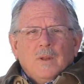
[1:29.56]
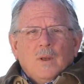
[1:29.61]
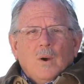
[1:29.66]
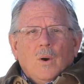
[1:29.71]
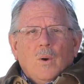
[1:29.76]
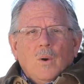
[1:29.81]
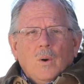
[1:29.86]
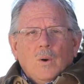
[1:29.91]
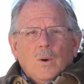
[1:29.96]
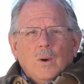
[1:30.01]

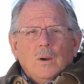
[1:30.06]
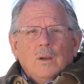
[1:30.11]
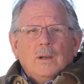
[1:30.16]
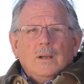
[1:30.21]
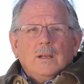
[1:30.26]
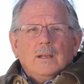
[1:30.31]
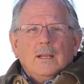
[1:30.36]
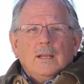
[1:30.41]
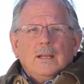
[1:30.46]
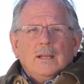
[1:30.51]

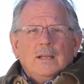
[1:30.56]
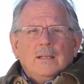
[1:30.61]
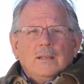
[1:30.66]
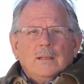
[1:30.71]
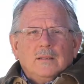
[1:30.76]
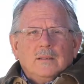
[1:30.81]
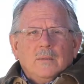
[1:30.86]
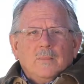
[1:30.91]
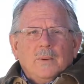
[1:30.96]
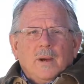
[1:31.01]
or
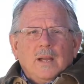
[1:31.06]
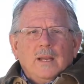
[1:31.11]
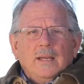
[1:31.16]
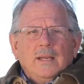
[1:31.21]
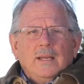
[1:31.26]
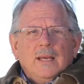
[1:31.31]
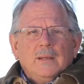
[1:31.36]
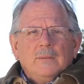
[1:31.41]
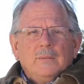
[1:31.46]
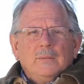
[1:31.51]
the body
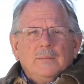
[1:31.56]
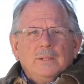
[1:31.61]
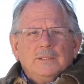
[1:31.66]
can